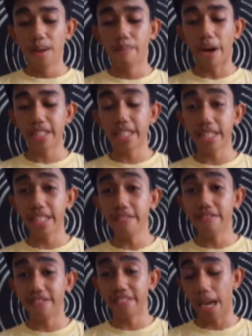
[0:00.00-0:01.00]
Positive
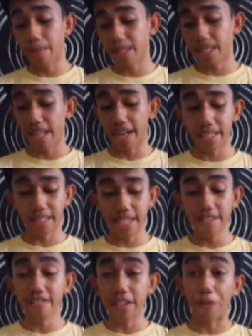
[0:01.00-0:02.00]
times
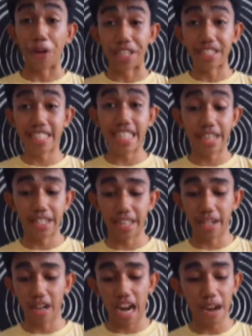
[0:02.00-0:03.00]
negative, if you can see here in the
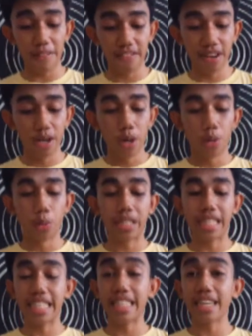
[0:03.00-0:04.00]
graph, would
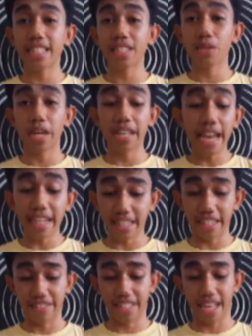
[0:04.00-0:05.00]
lead us to a
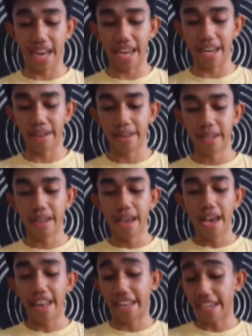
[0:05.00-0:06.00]
negative sign.
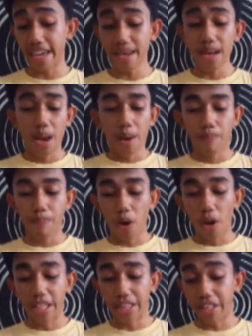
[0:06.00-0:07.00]
And again,
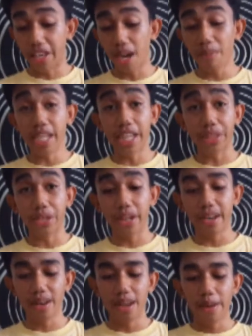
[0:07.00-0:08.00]
in the
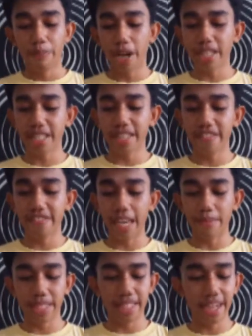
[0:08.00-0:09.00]
denominator, positive
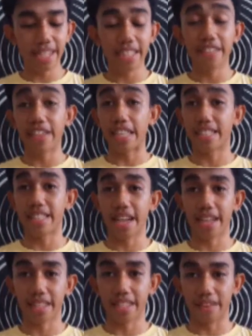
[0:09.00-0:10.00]
times negative is
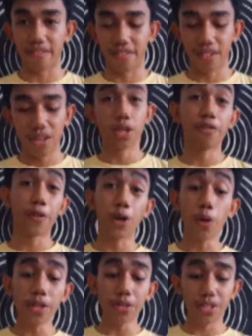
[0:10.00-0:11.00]
negative. So if we're
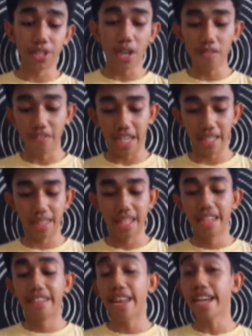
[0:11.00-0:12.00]
going to solve it,
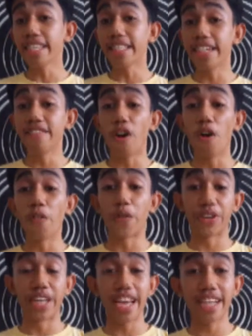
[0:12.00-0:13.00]
negative over
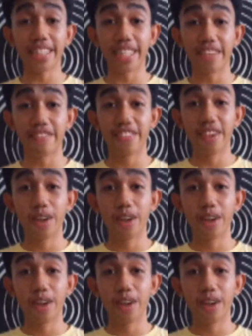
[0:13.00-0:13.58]
negative